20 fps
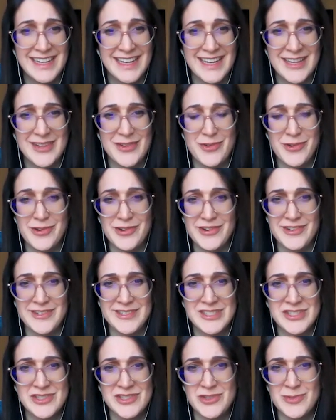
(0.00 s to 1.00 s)
in order
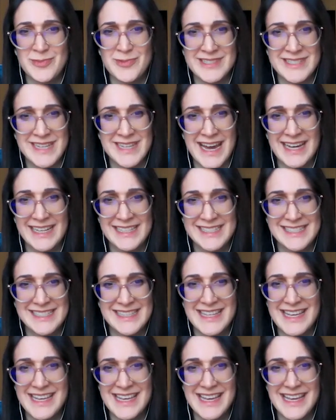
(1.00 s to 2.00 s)
to protect
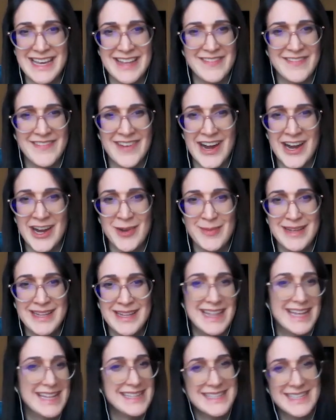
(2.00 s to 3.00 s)
the
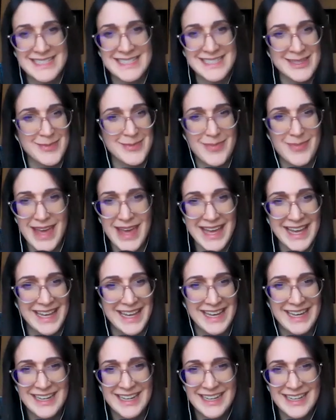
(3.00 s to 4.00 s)
environment, that doesn't
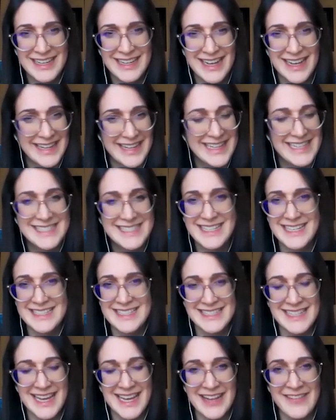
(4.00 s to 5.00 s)
make any
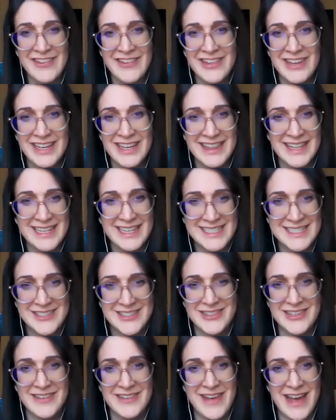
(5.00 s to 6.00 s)
sense. Again, if you look at the
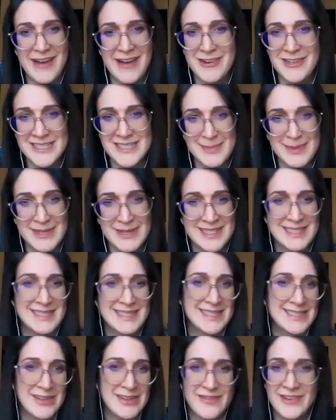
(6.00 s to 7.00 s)
history of how our species
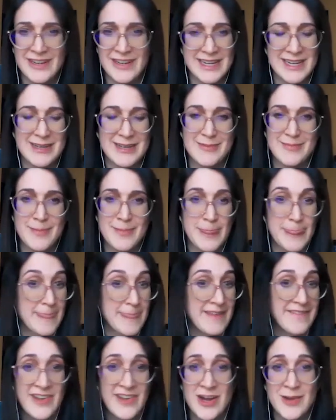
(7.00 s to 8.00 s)
has overcome
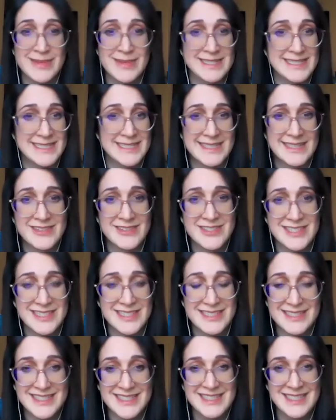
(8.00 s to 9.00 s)
environmental
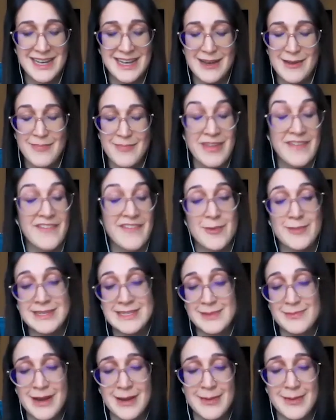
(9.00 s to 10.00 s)
solutions, um,
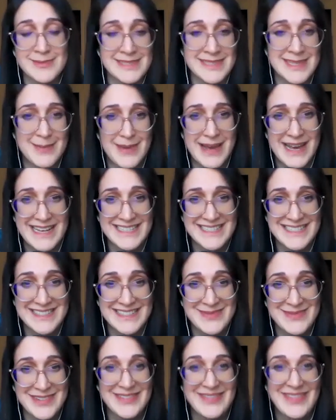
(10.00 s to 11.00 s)
environmental problems in the
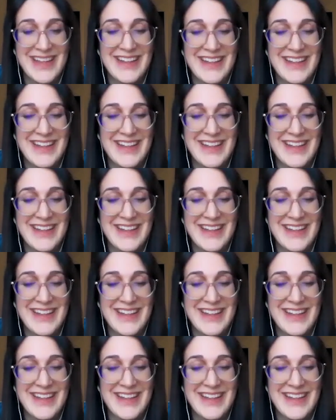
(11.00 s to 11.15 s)
past. Well,